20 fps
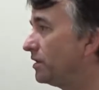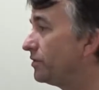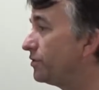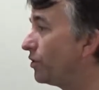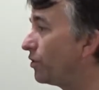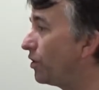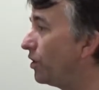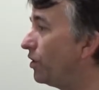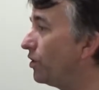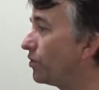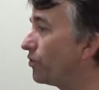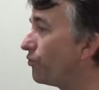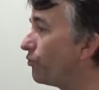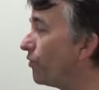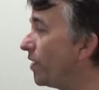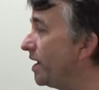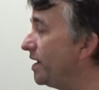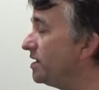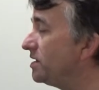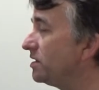They're all
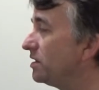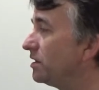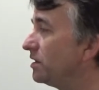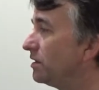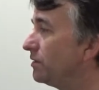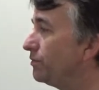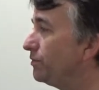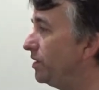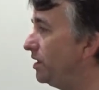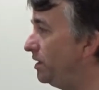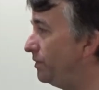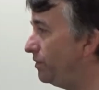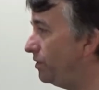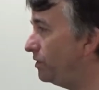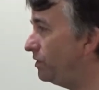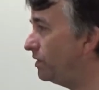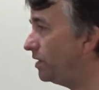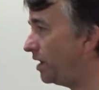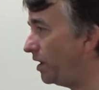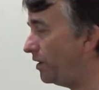great
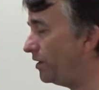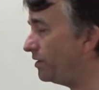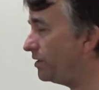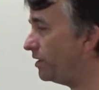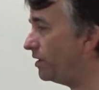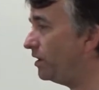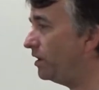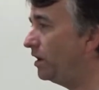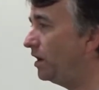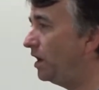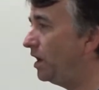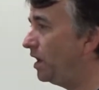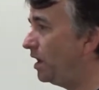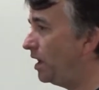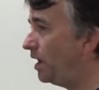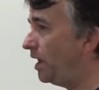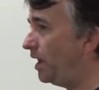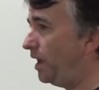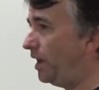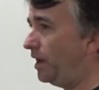people, character,
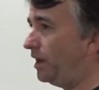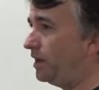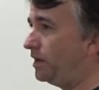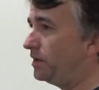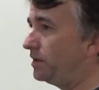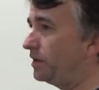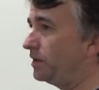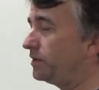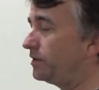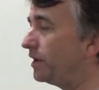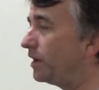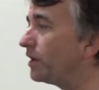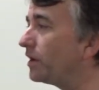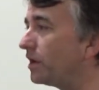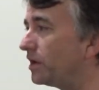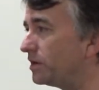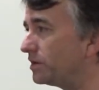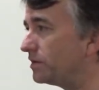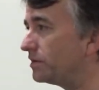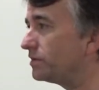and they're
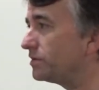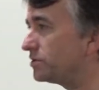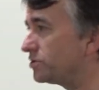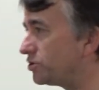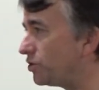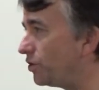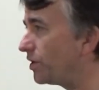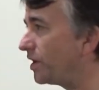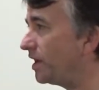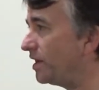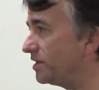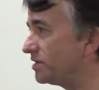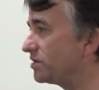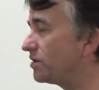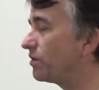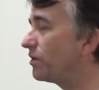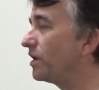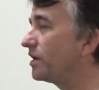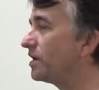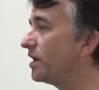going to showcase
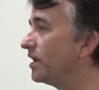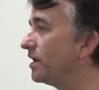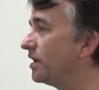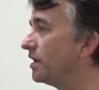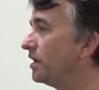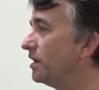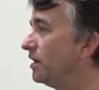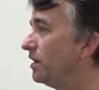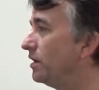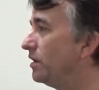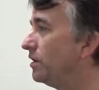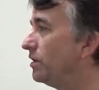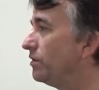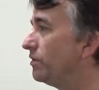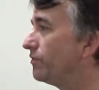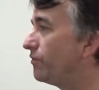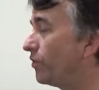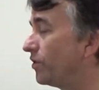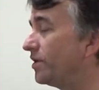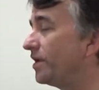karate
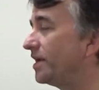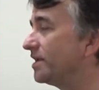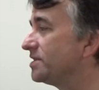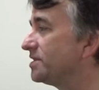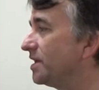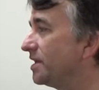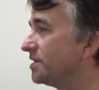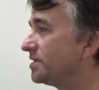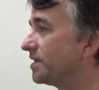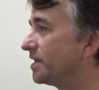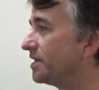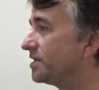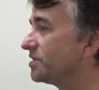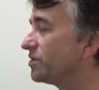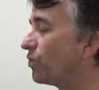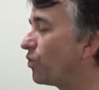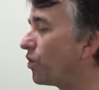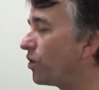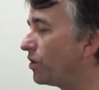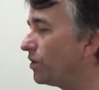for the United States against
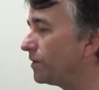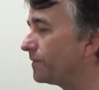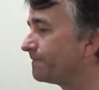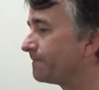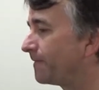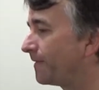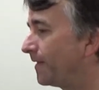the world.